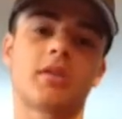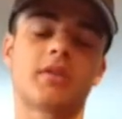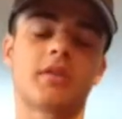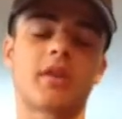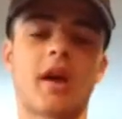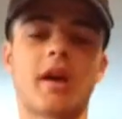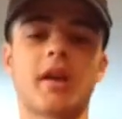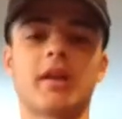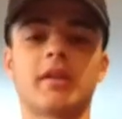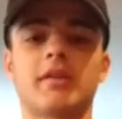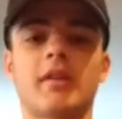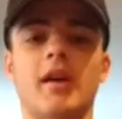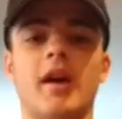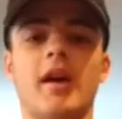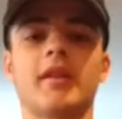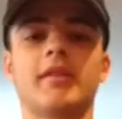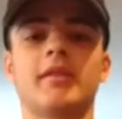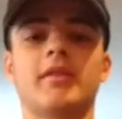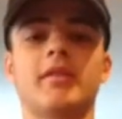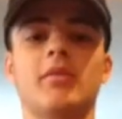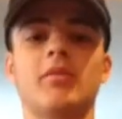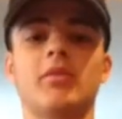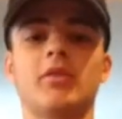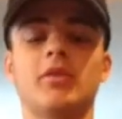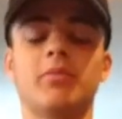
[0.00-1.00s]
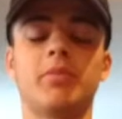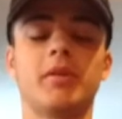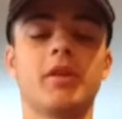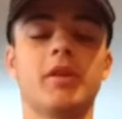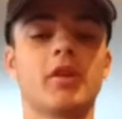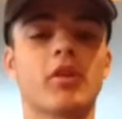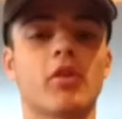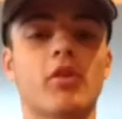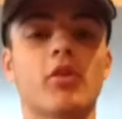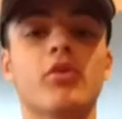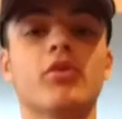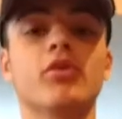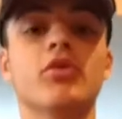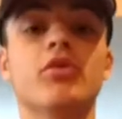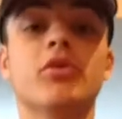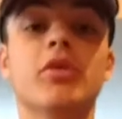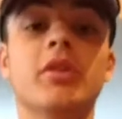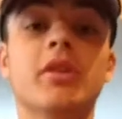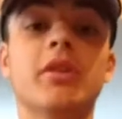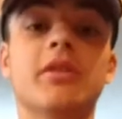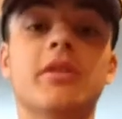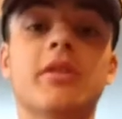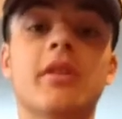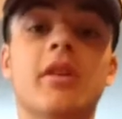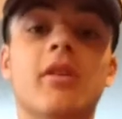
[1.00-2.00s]
kind of ties in with being your own
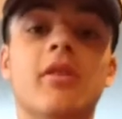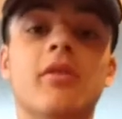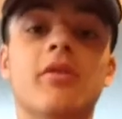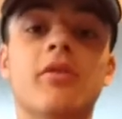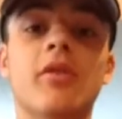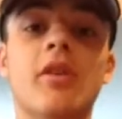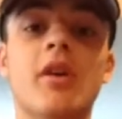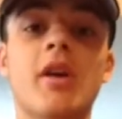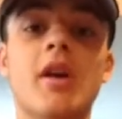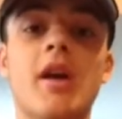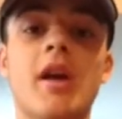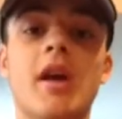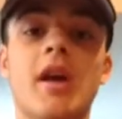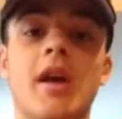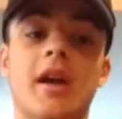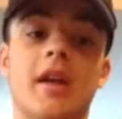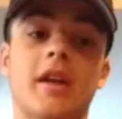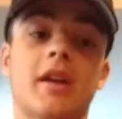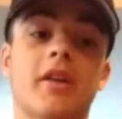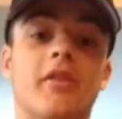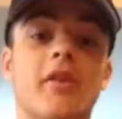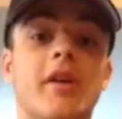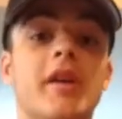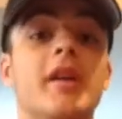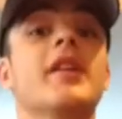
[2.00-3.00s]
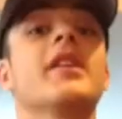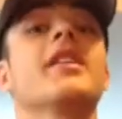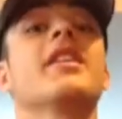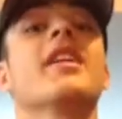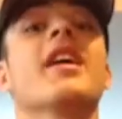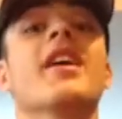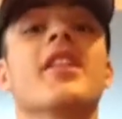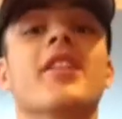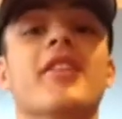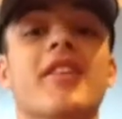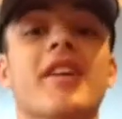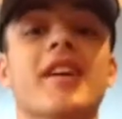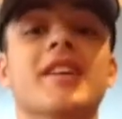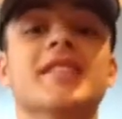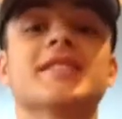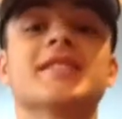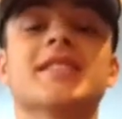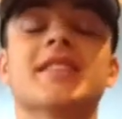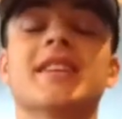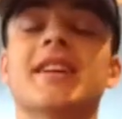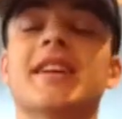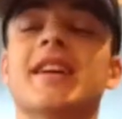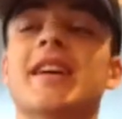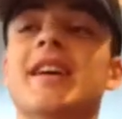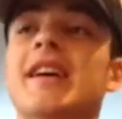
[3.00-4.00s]
unique self. And I read in another
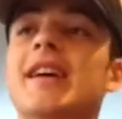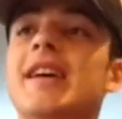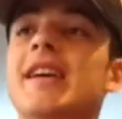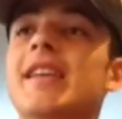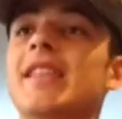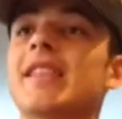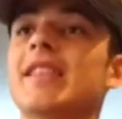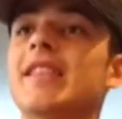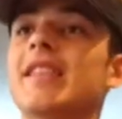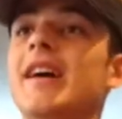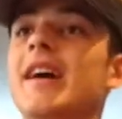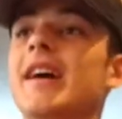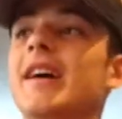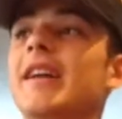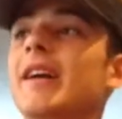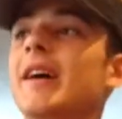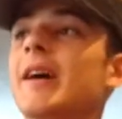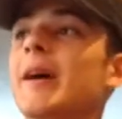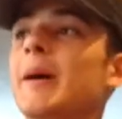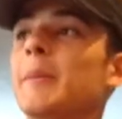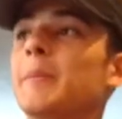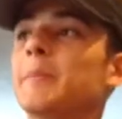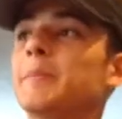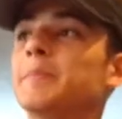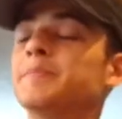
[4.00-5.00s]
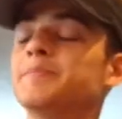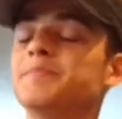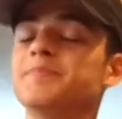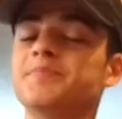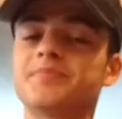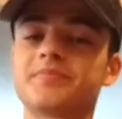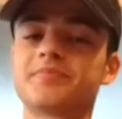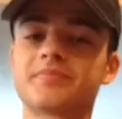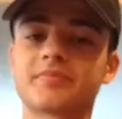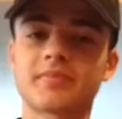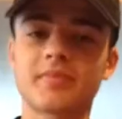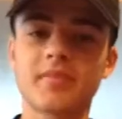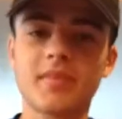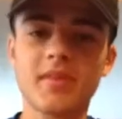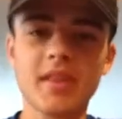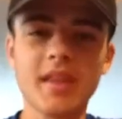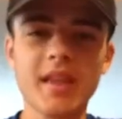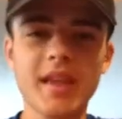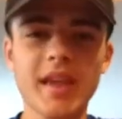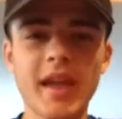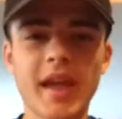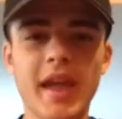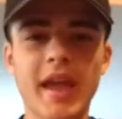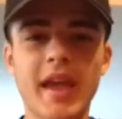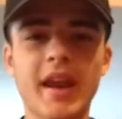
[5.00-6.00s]
essay that Aunt
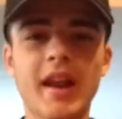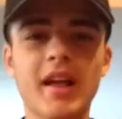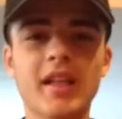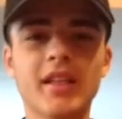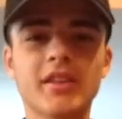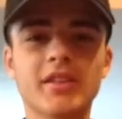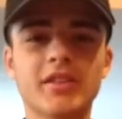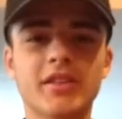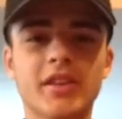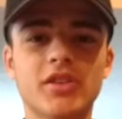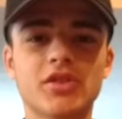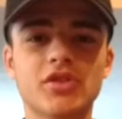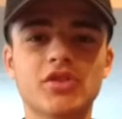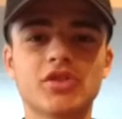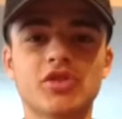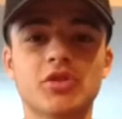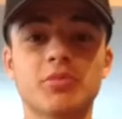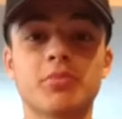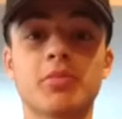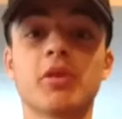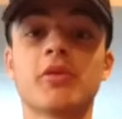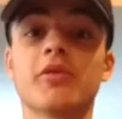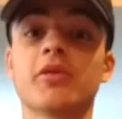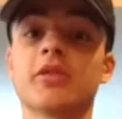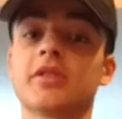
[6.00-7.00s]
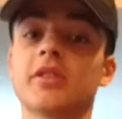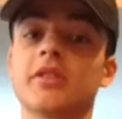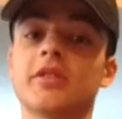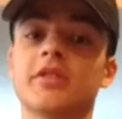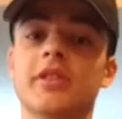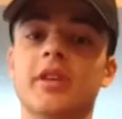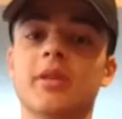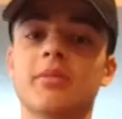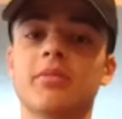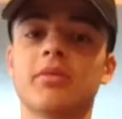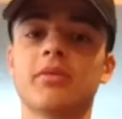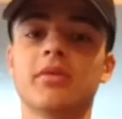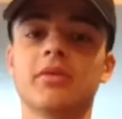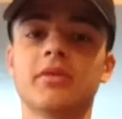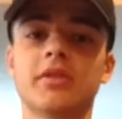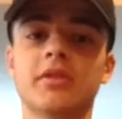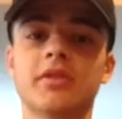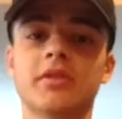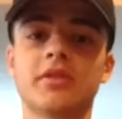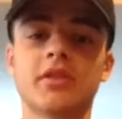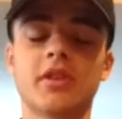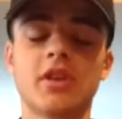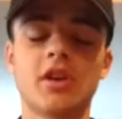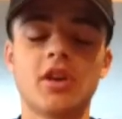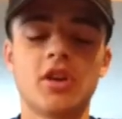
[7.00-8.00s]
Alexandra is a perfect example of
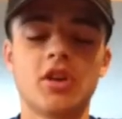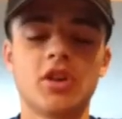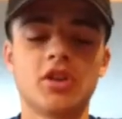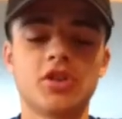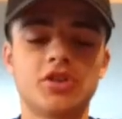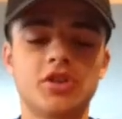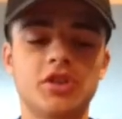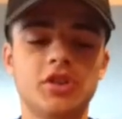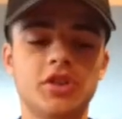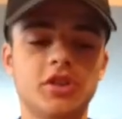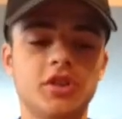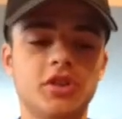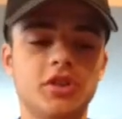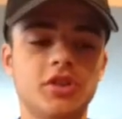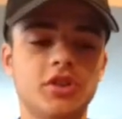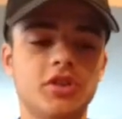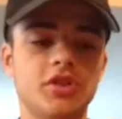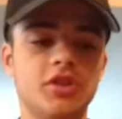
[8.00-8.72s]
this. She